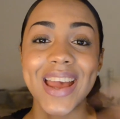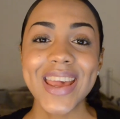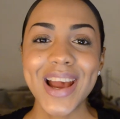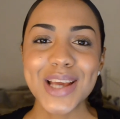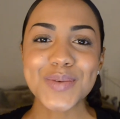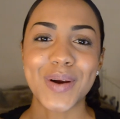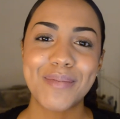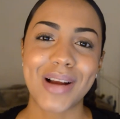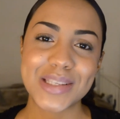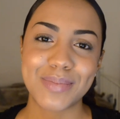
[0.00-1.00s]
guys,
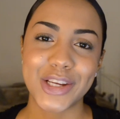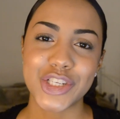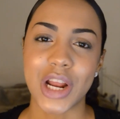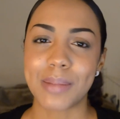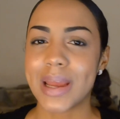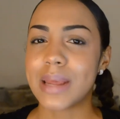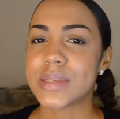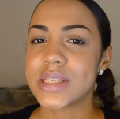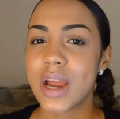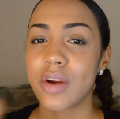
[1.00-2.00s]
welcome back to my channel. My name
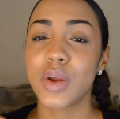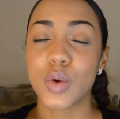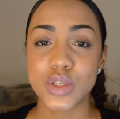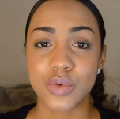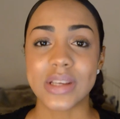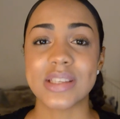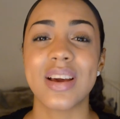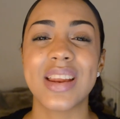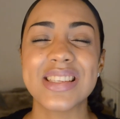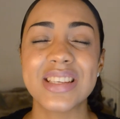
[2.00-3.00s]
is Terry or
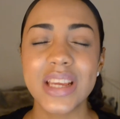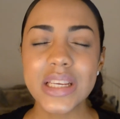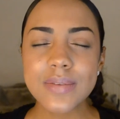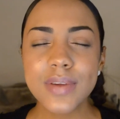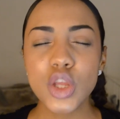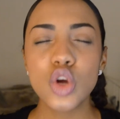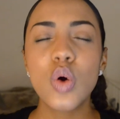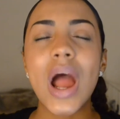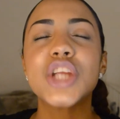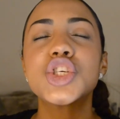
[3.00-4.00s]
Theresia, and in today's
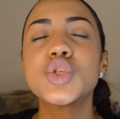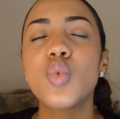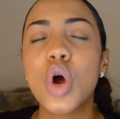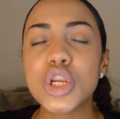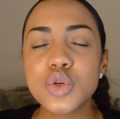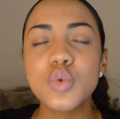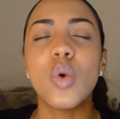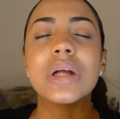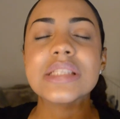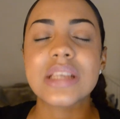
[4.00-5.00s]
video I just want to
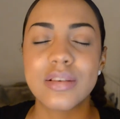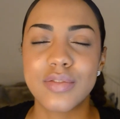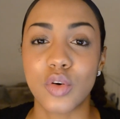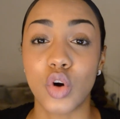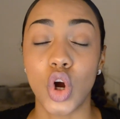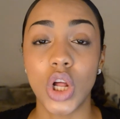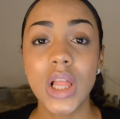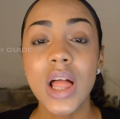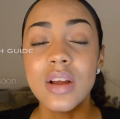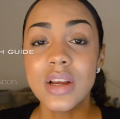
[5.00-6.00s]
once and for
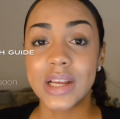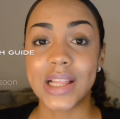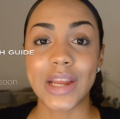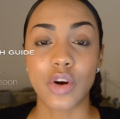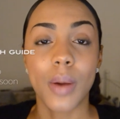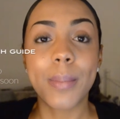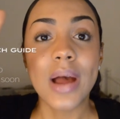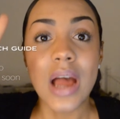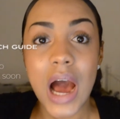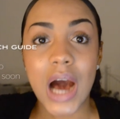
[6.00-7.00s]
all clear up
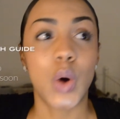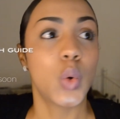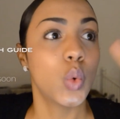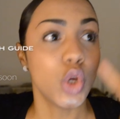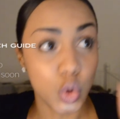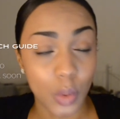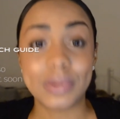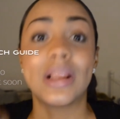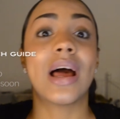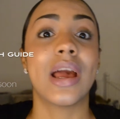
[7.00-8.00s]
how you
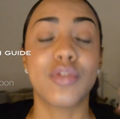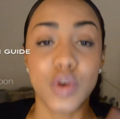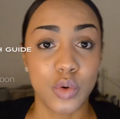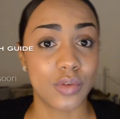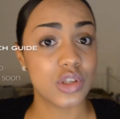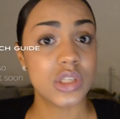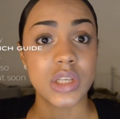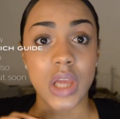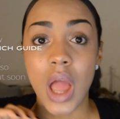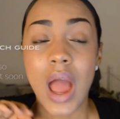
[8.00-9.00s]
apply for university.